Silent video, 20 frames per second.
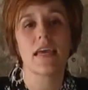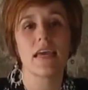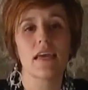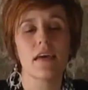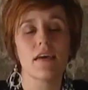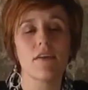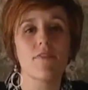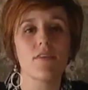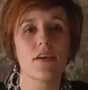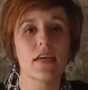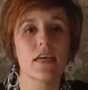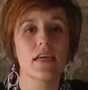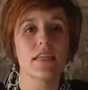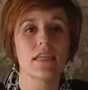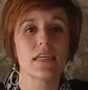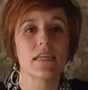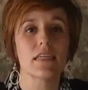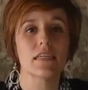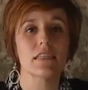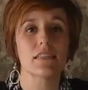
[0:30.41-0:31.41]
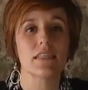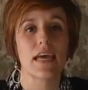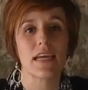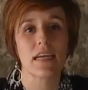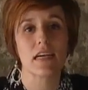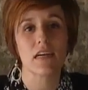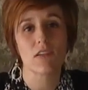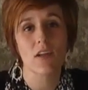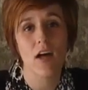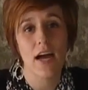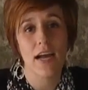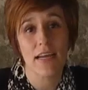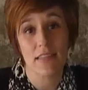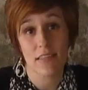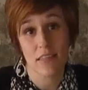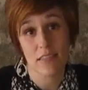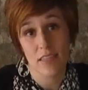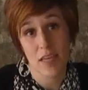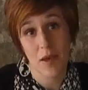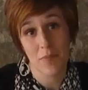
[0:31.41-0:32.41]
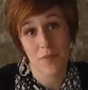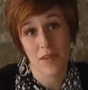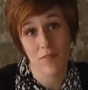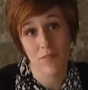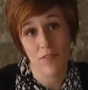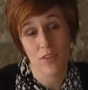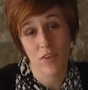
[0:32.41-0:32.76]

If it is a client that's coming in